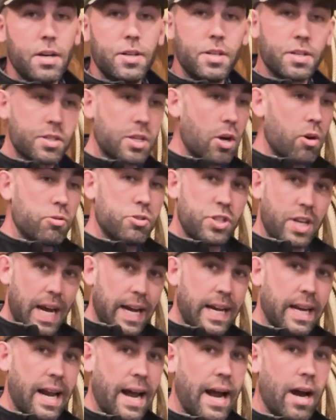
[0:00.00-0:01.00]
Just go
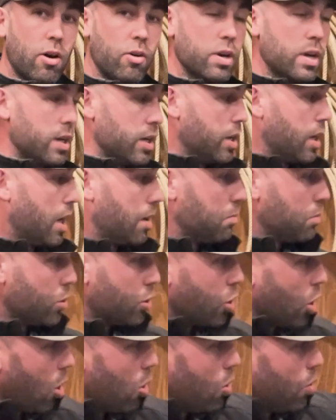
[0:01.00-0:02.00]
check it out.
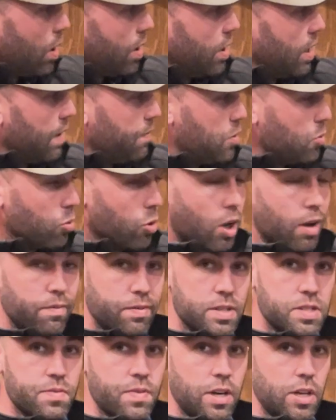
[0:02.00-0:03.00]
If you love
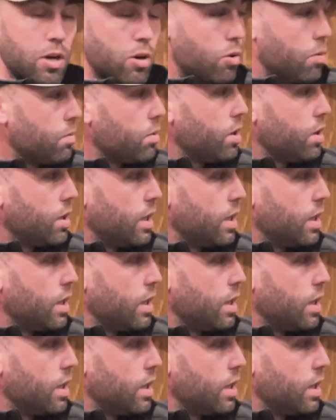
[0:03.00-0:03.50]
this video,